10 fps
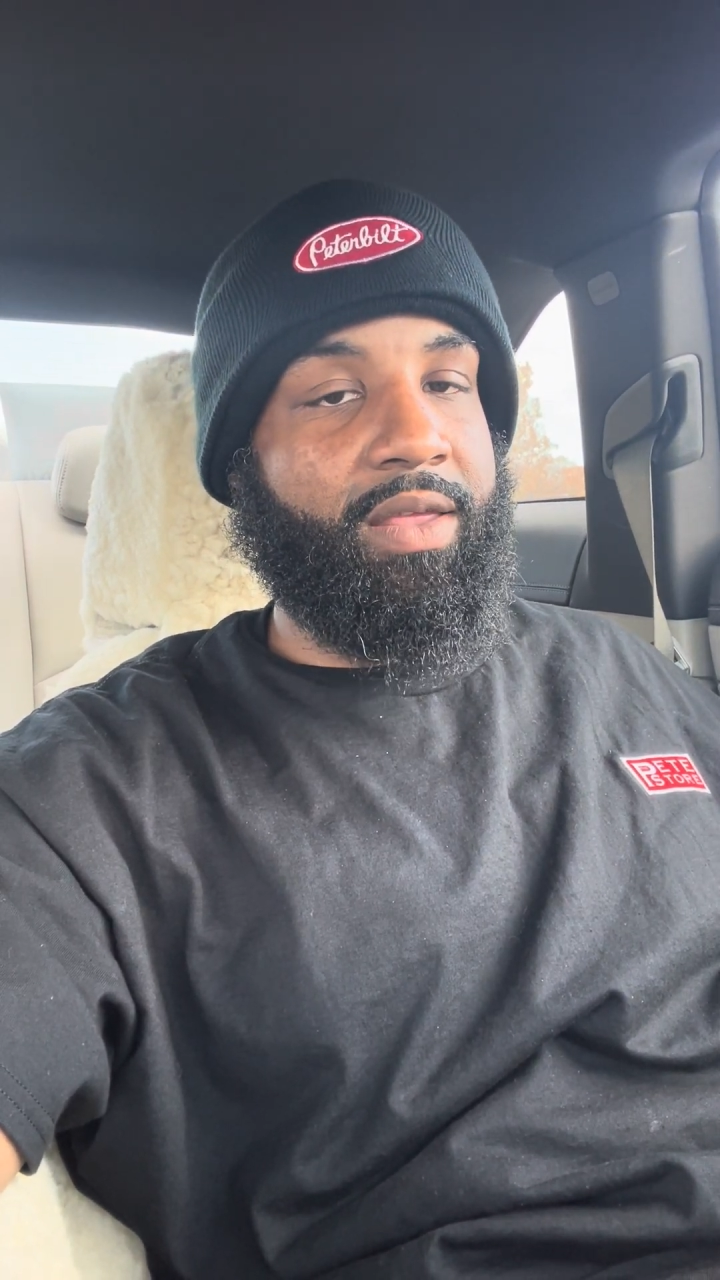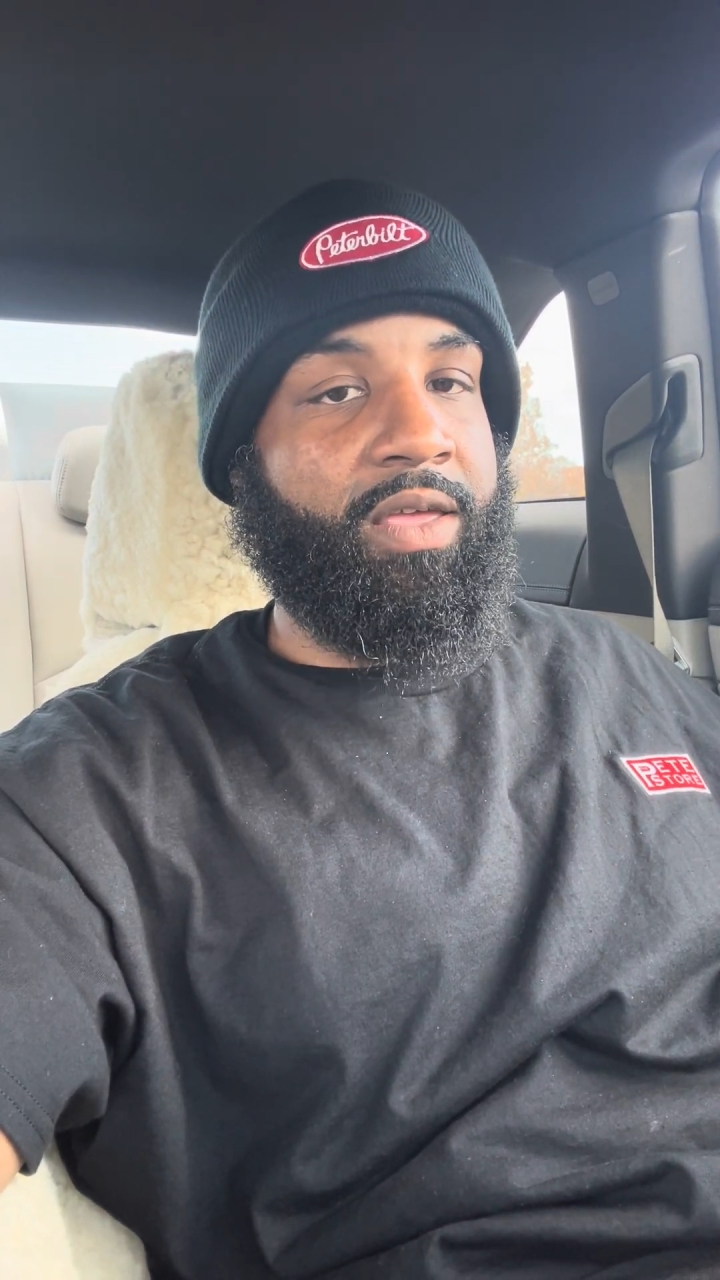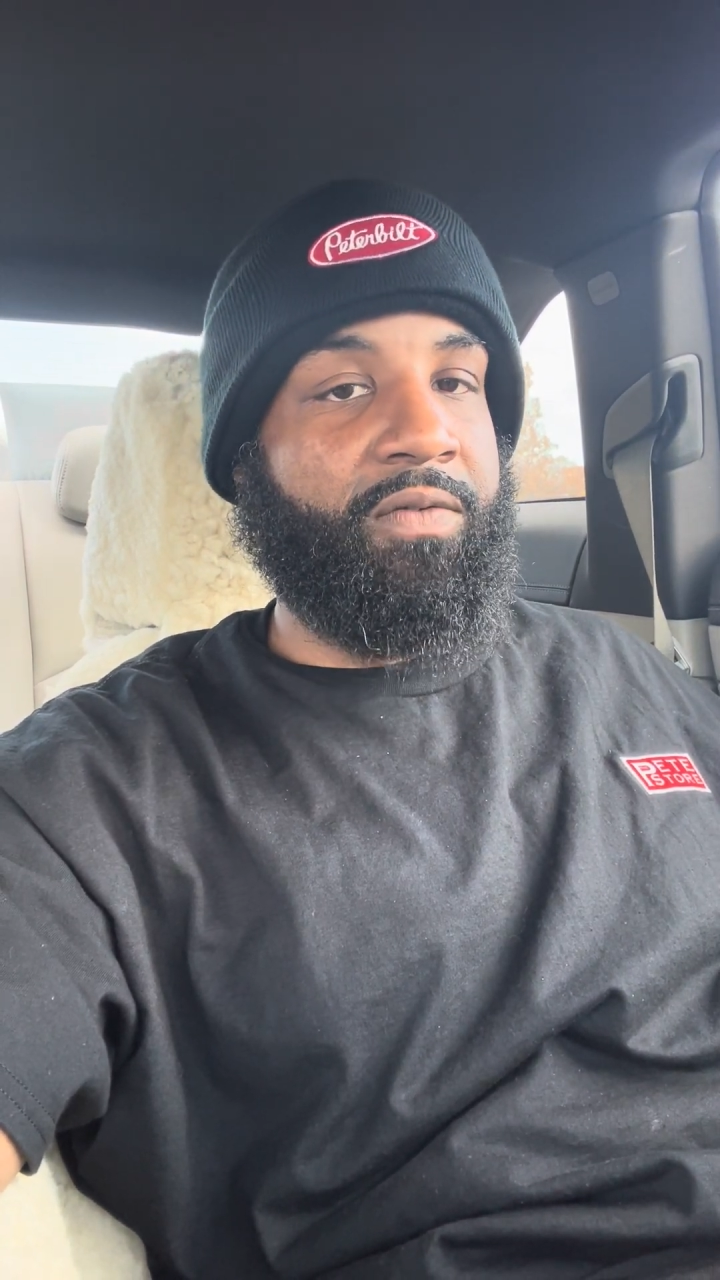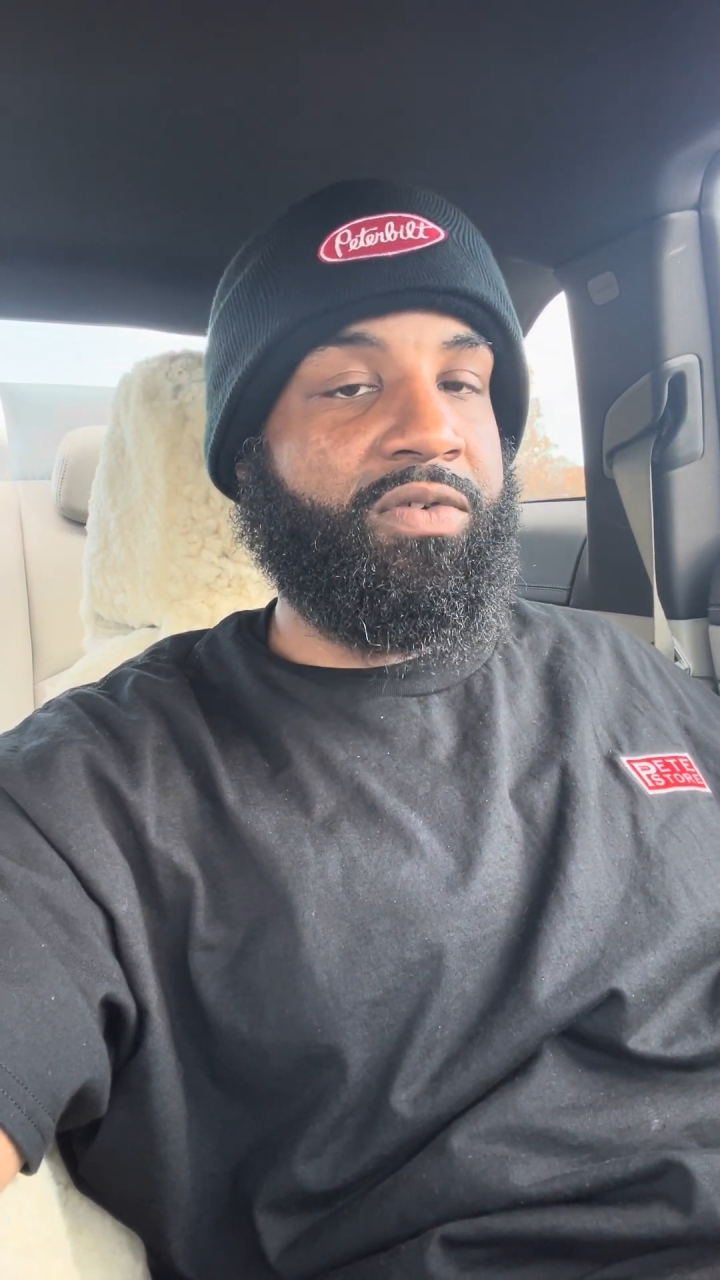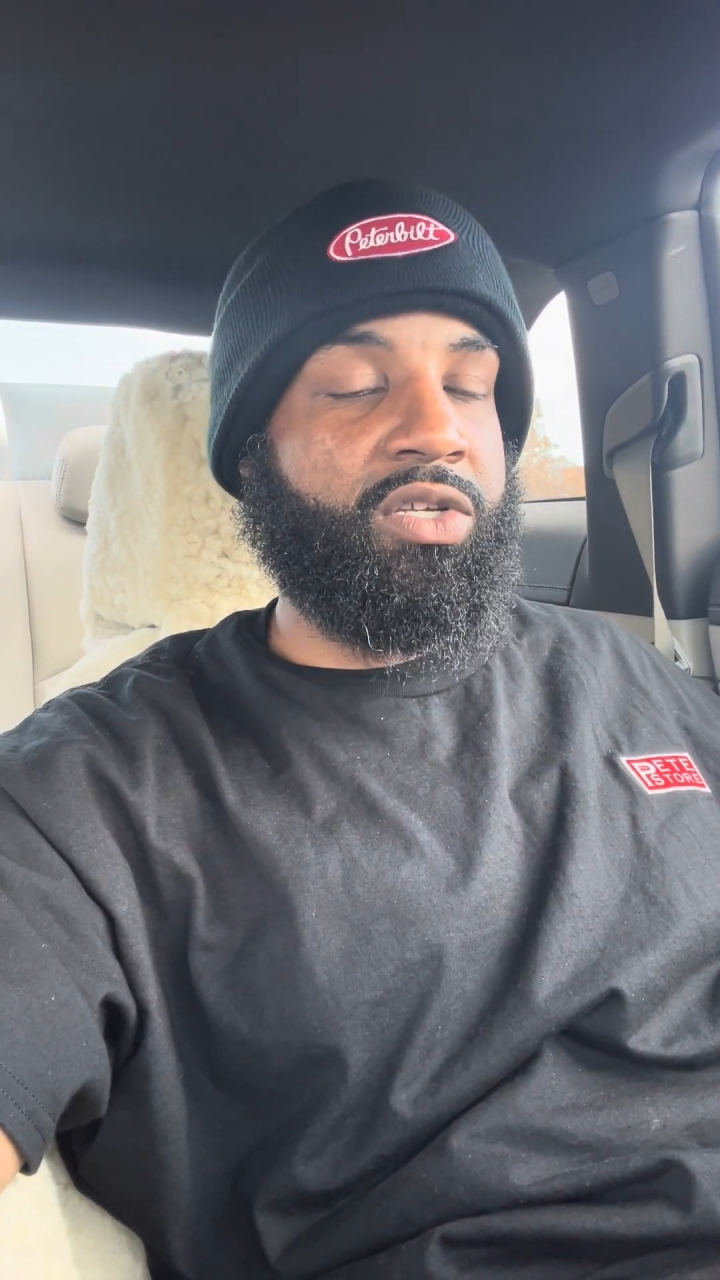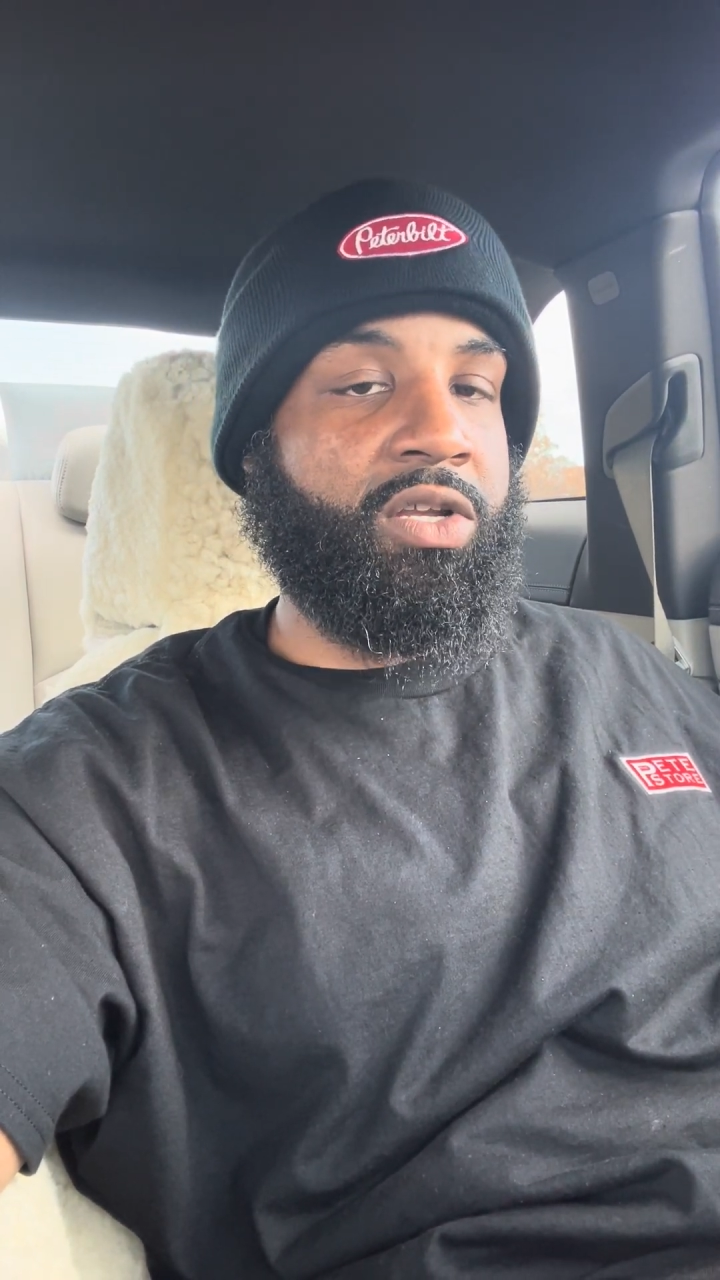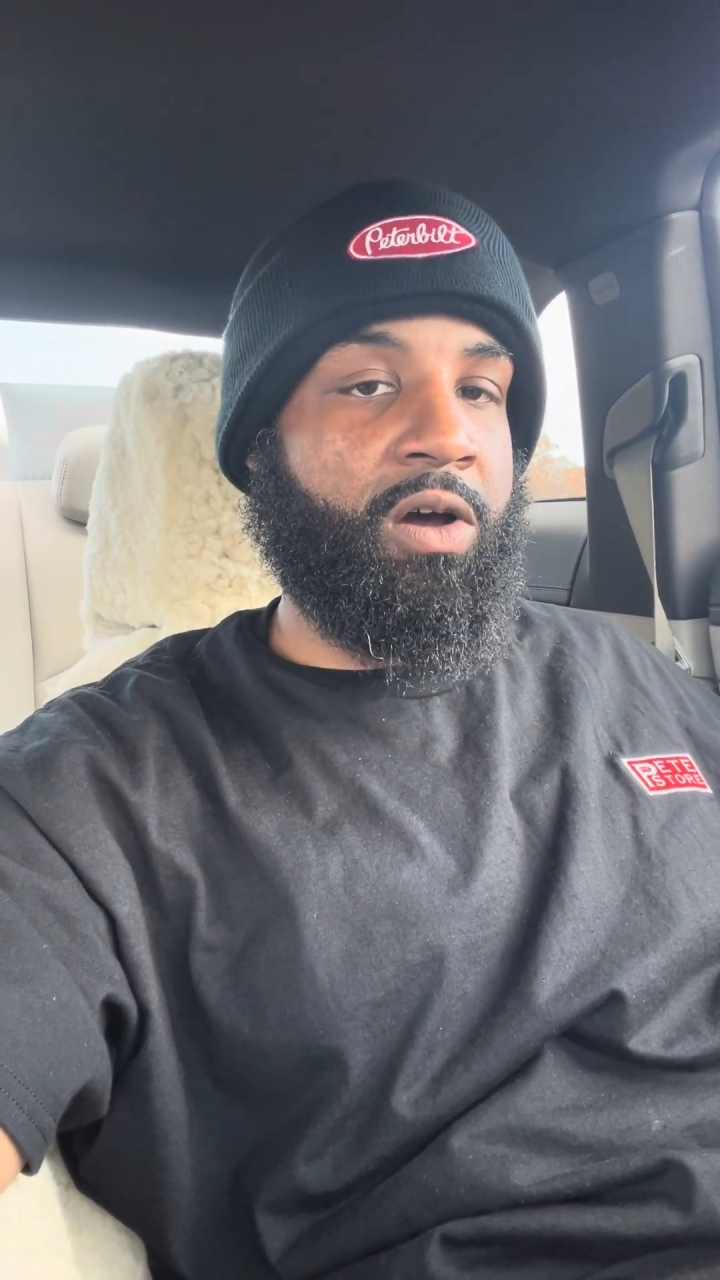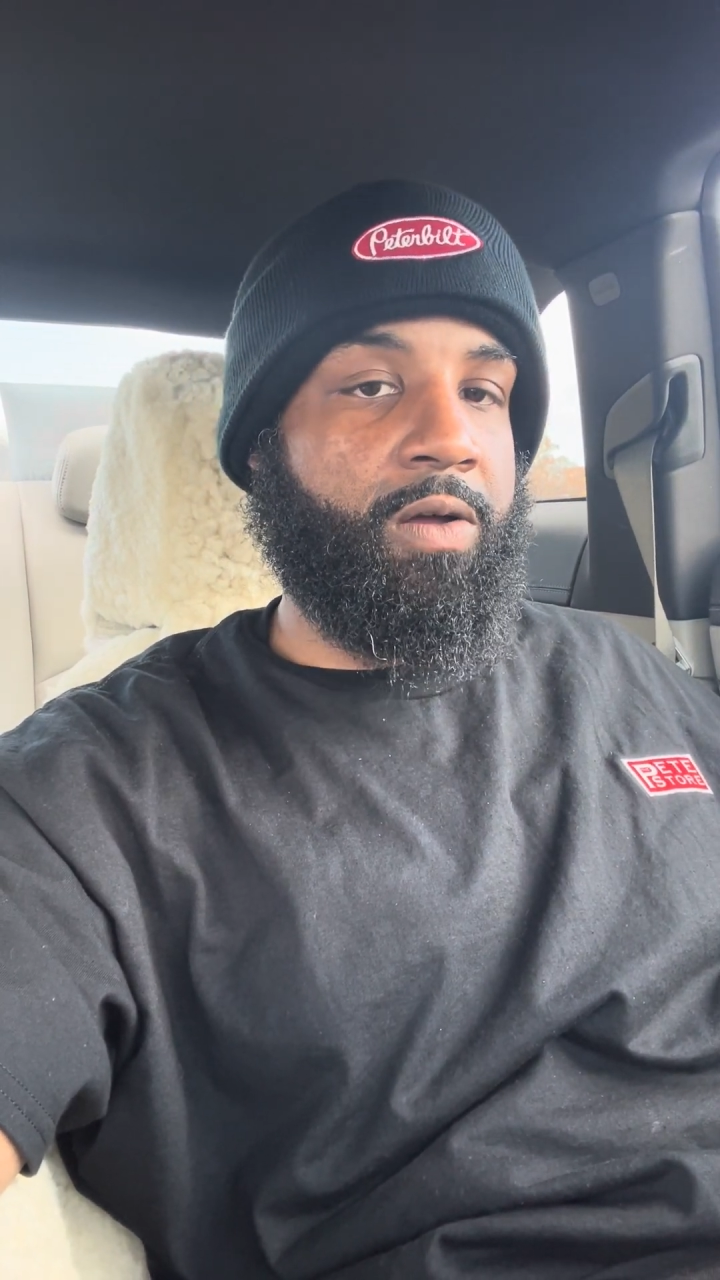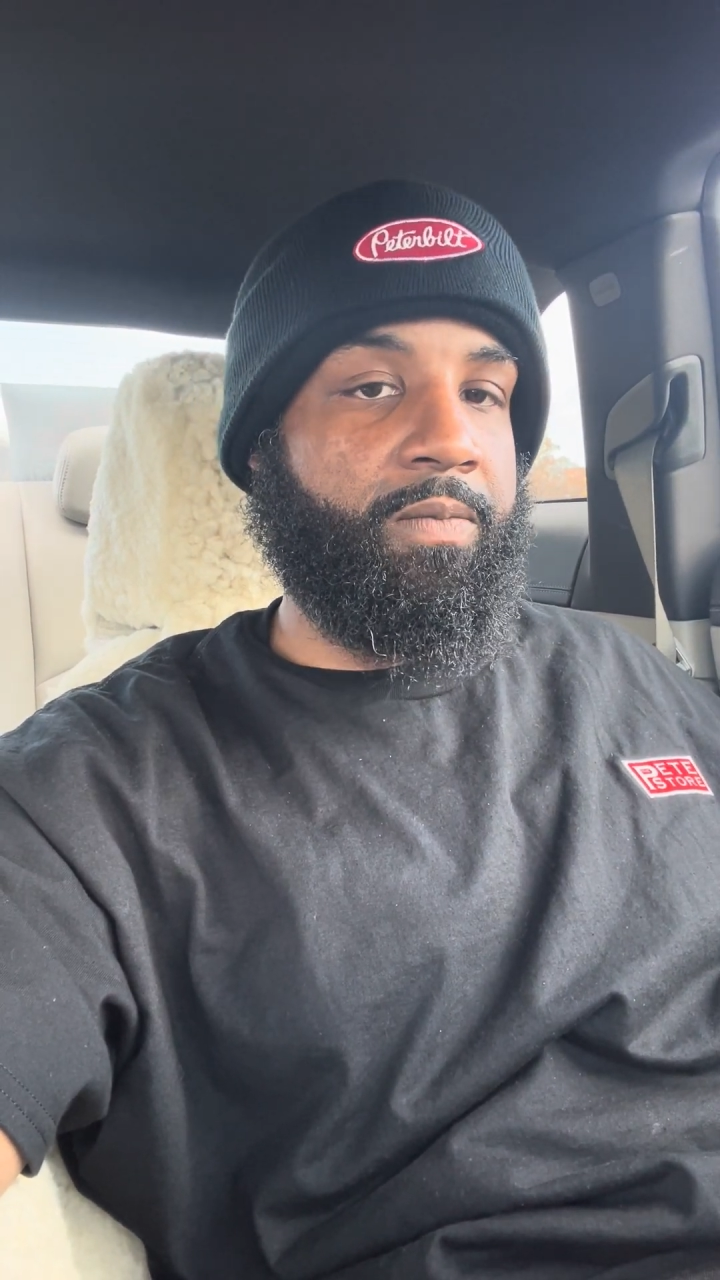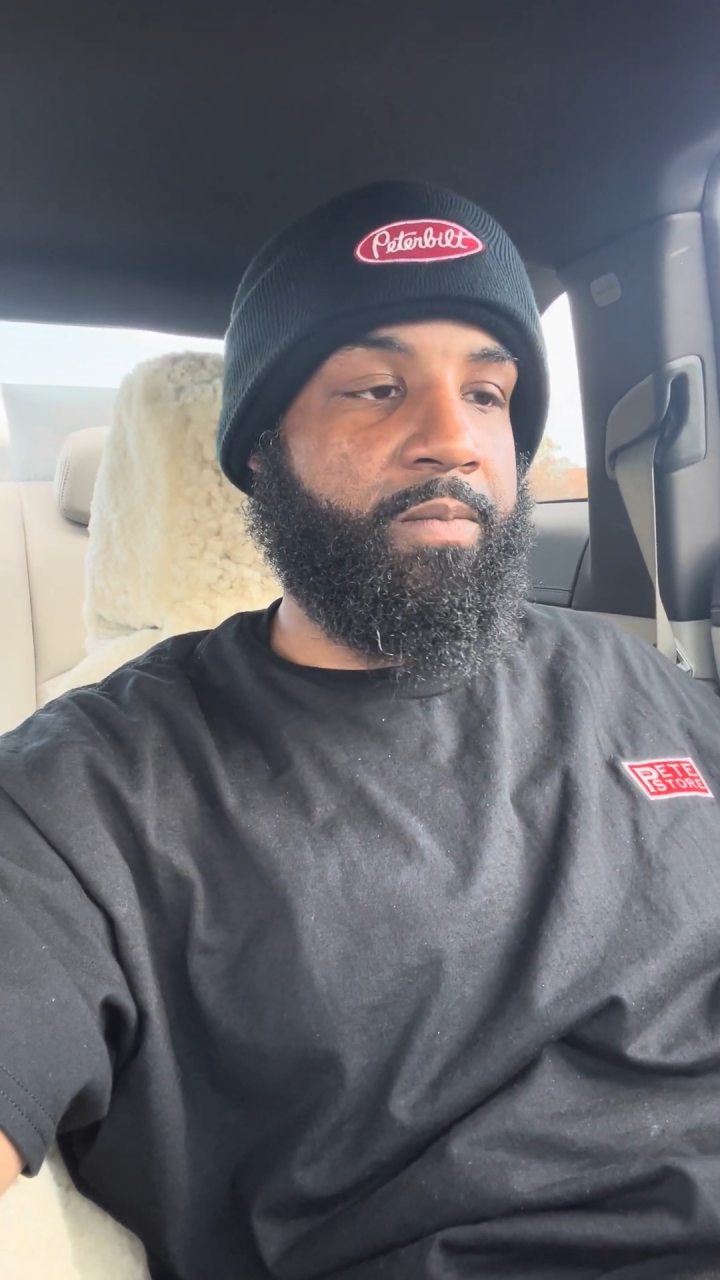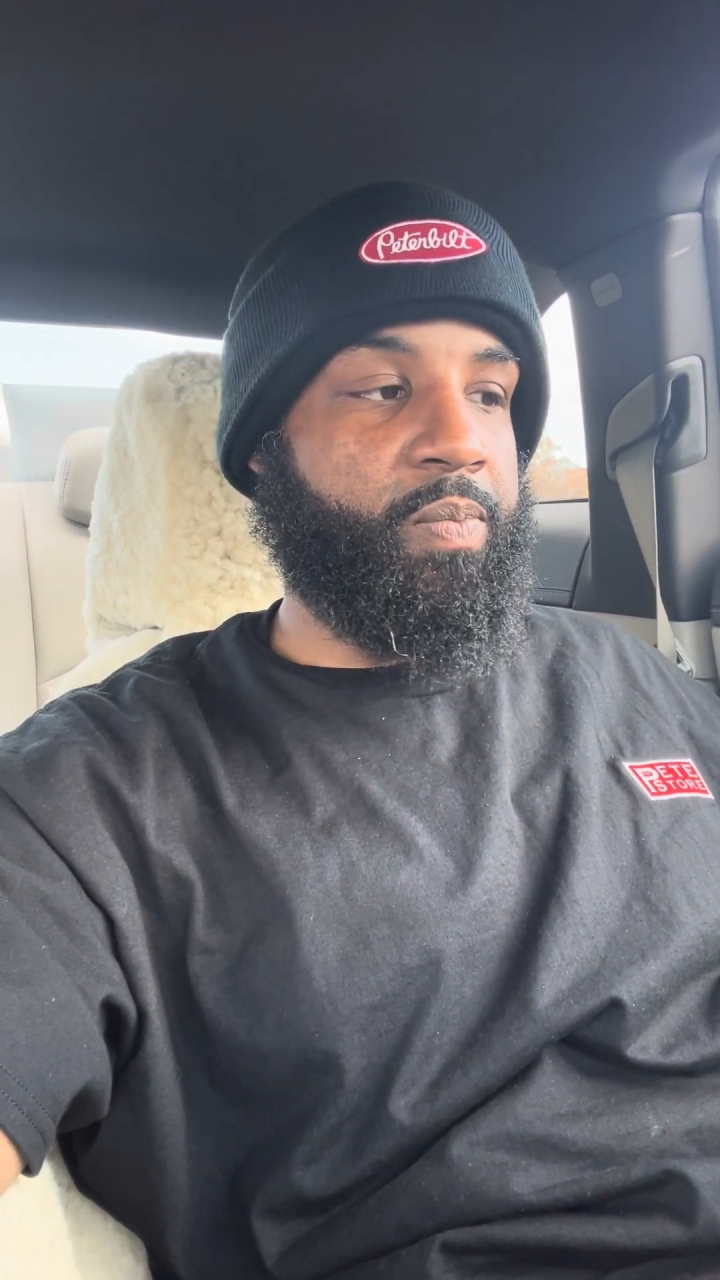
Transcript: and for starting.